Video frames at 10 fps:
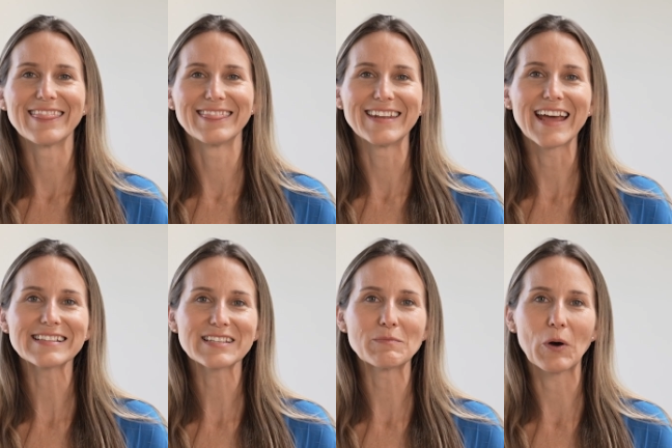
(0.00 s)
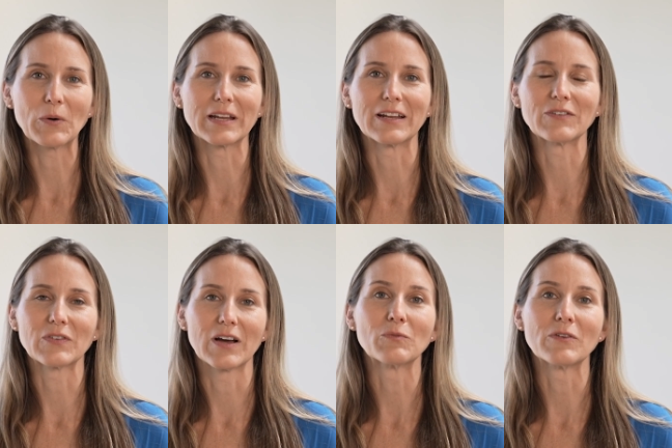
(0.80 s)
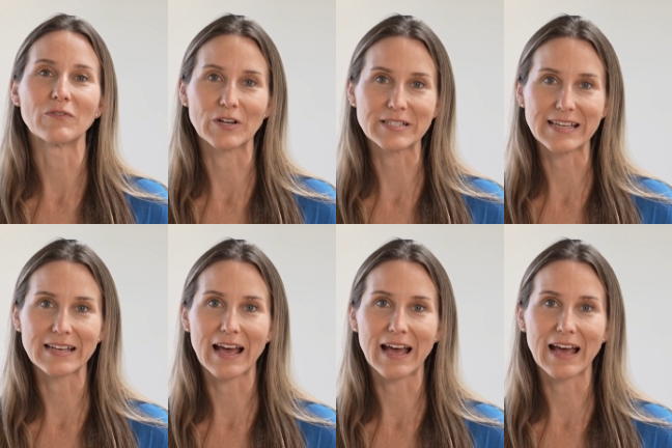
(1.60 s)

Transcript: The next component of reversing